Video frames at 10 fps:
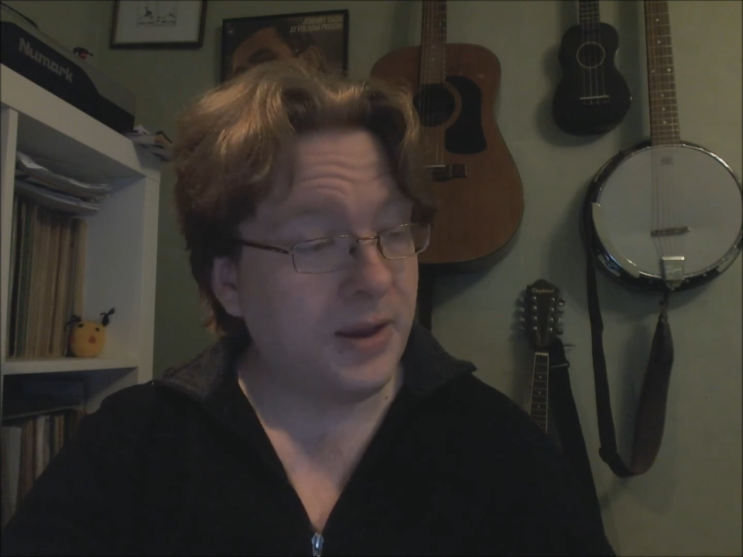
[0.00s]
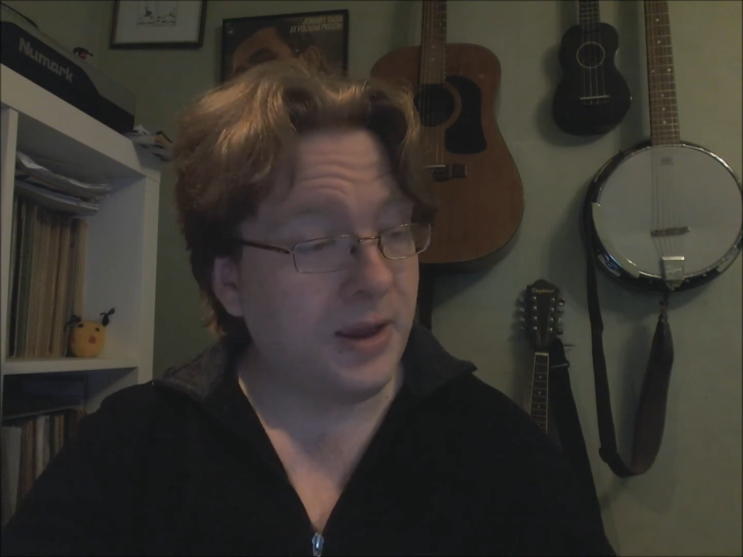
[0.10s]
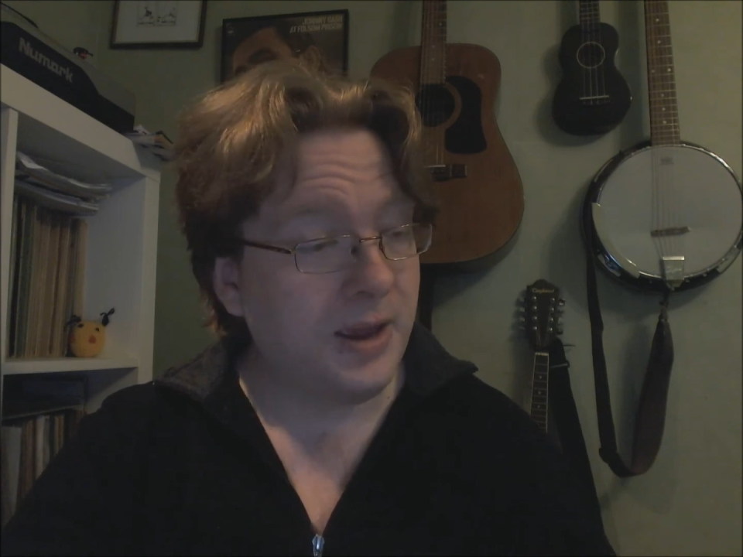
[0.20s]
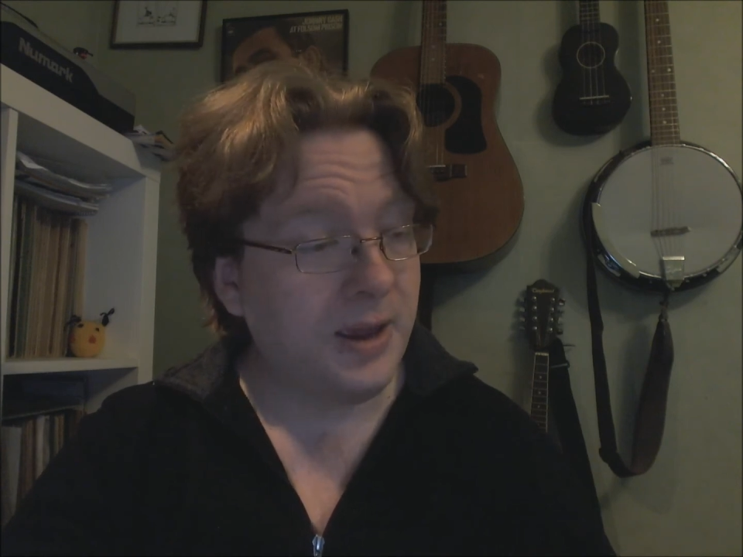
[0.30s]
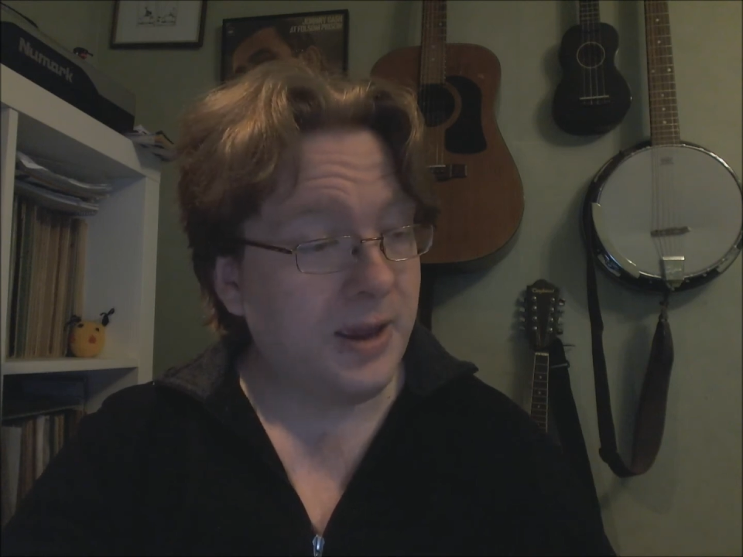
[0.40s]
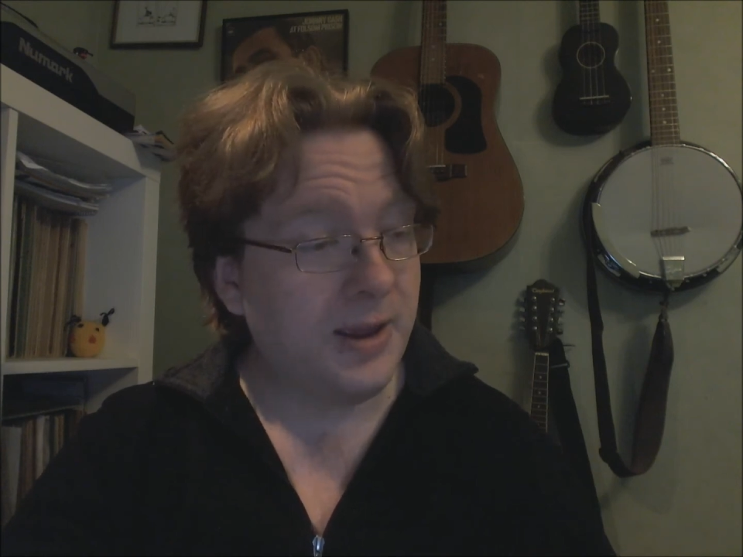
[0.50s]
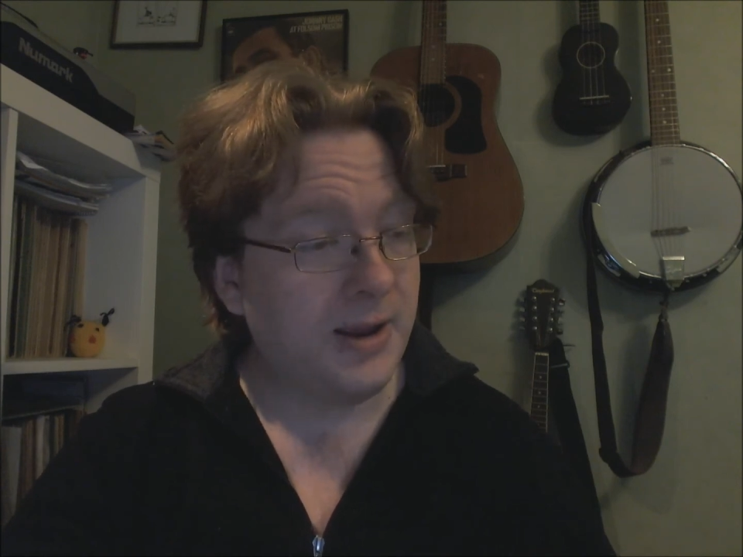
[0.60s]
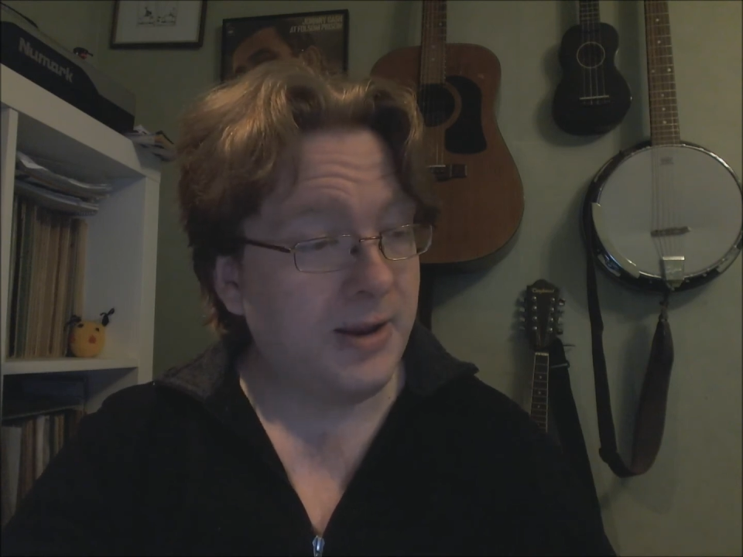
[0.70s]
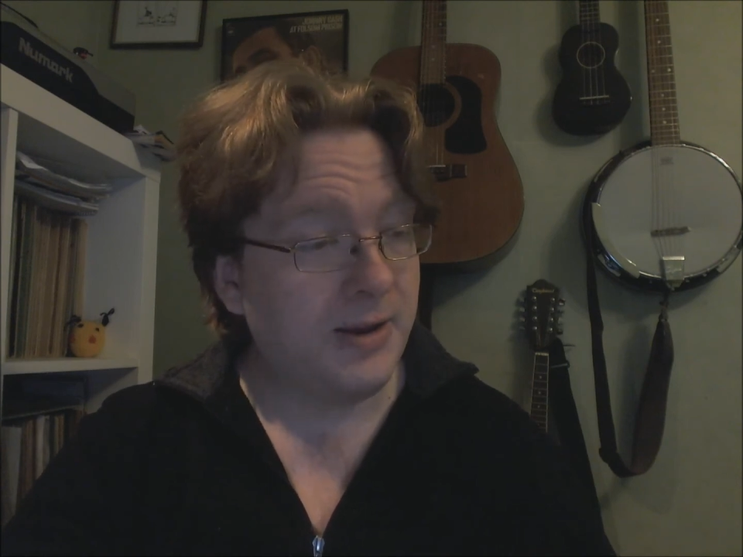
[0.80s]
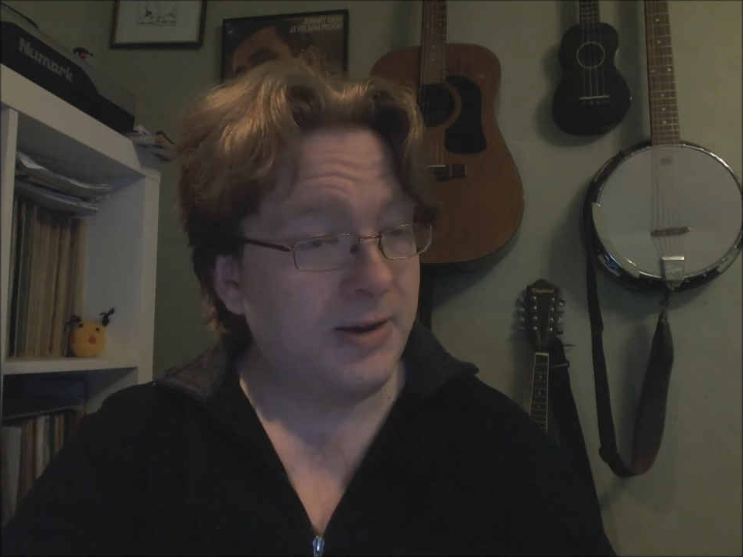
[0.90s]

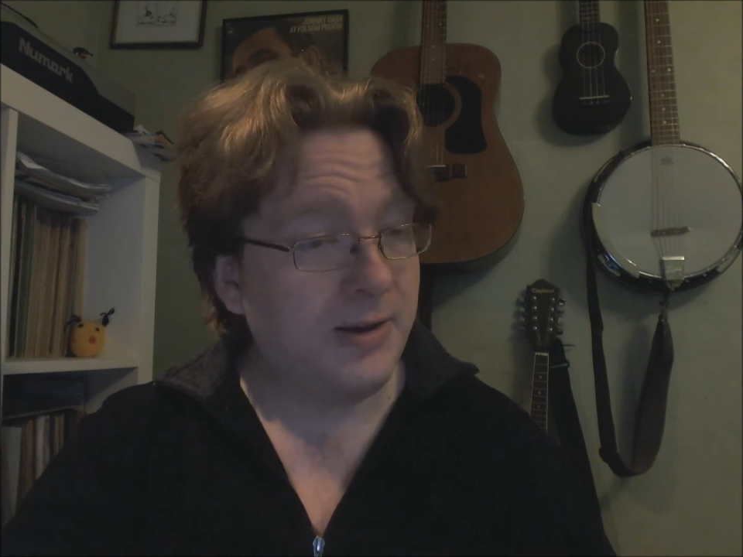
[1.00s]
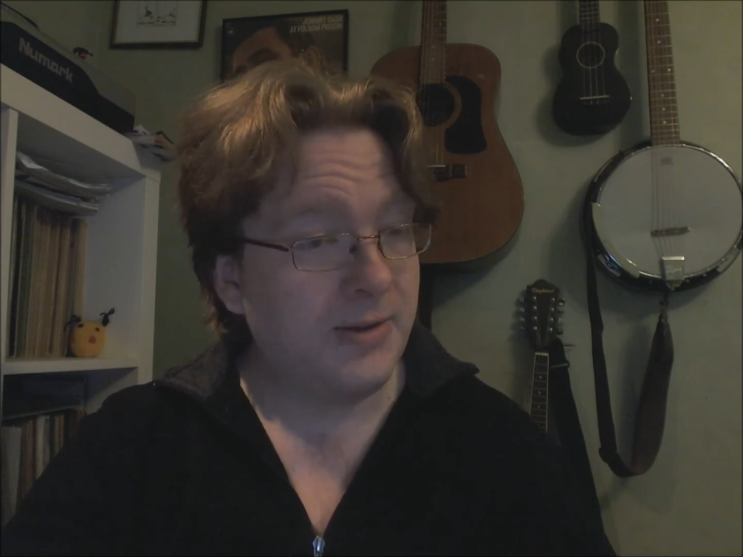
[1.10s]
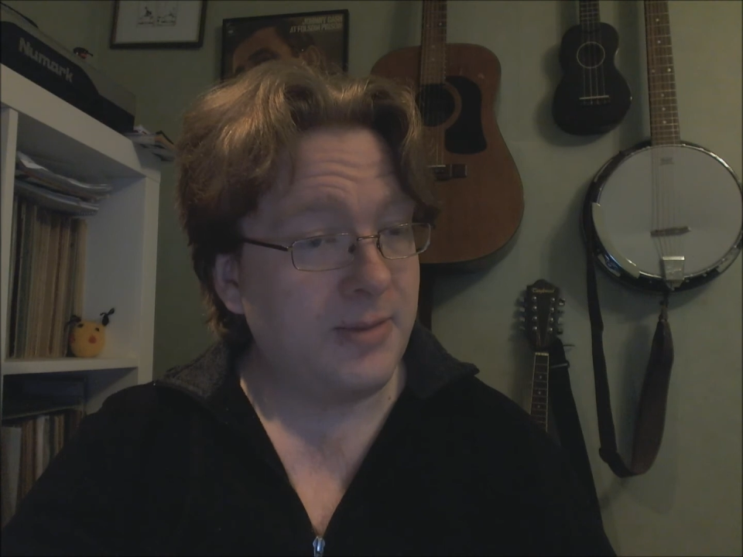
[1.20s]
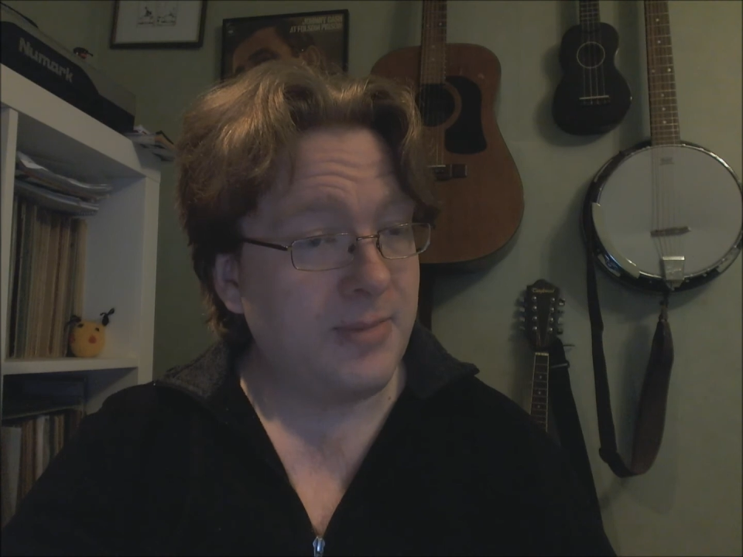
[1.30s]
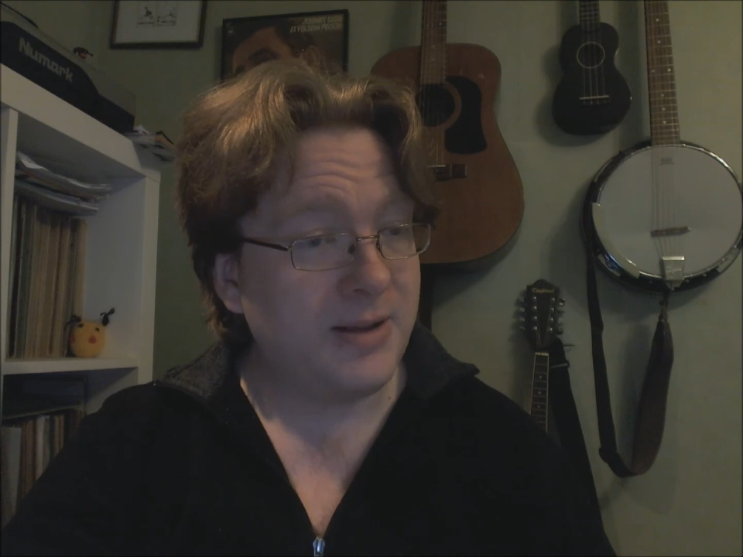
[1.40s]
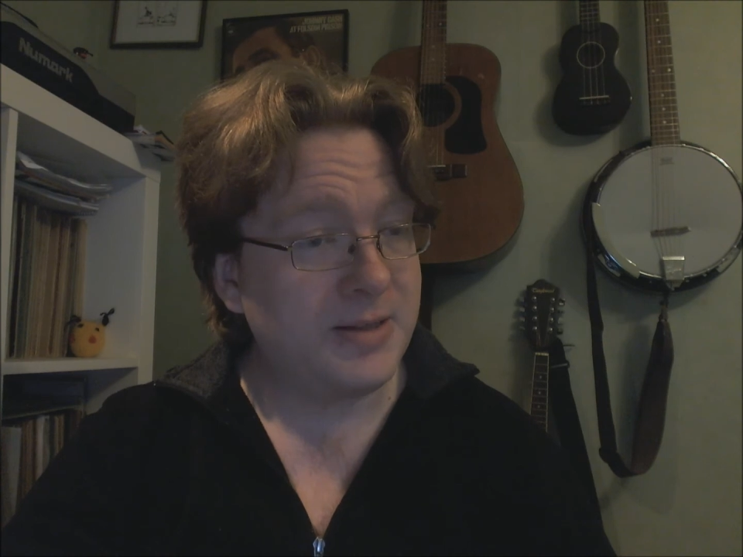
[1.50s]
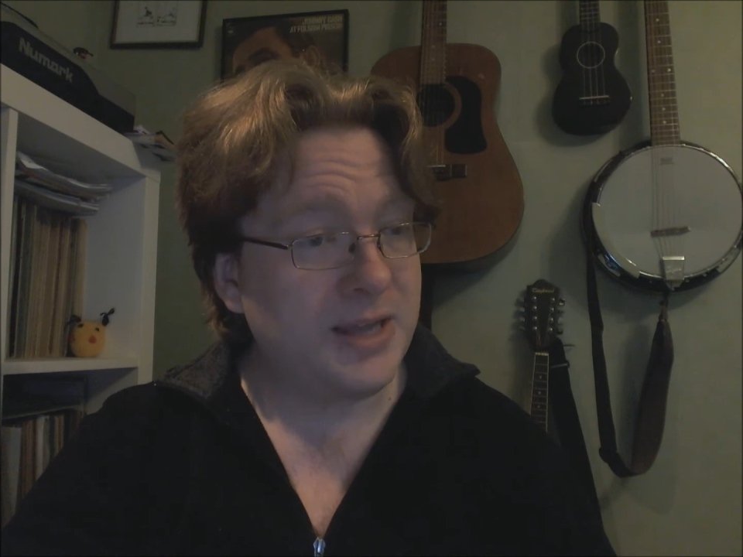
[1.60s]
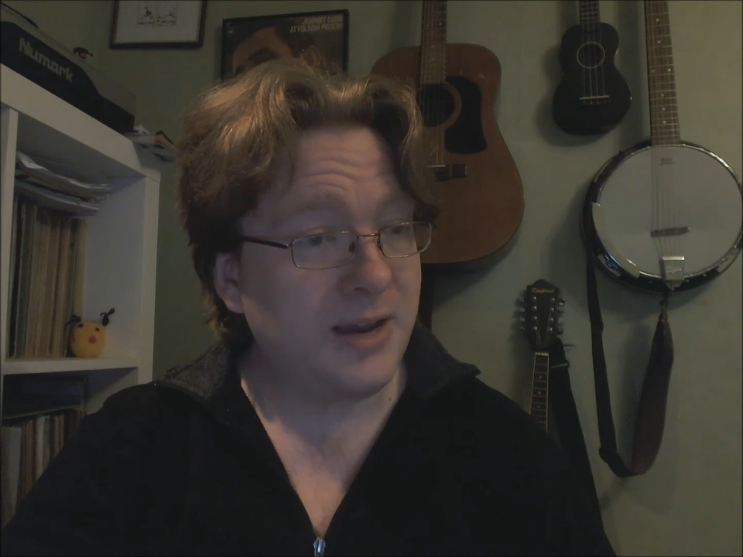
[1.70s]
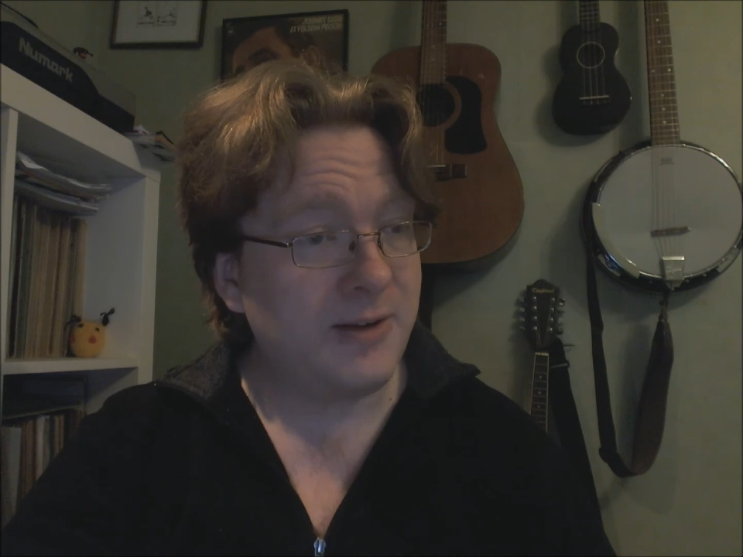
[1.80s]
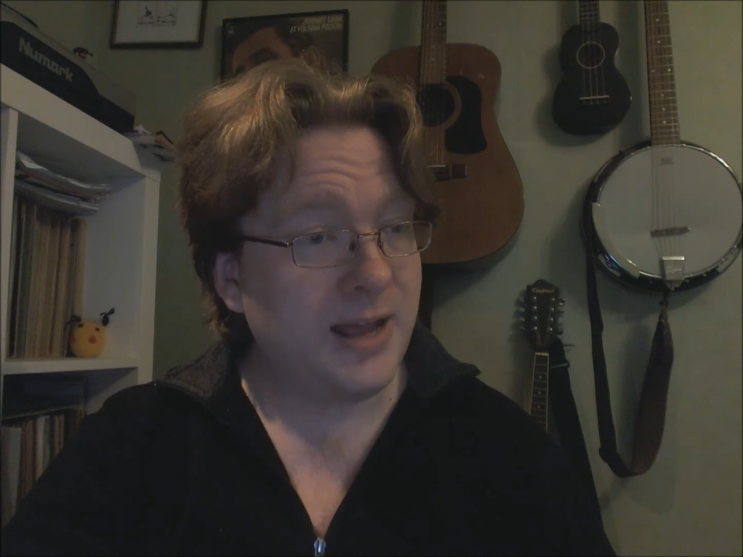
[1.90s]
They made a second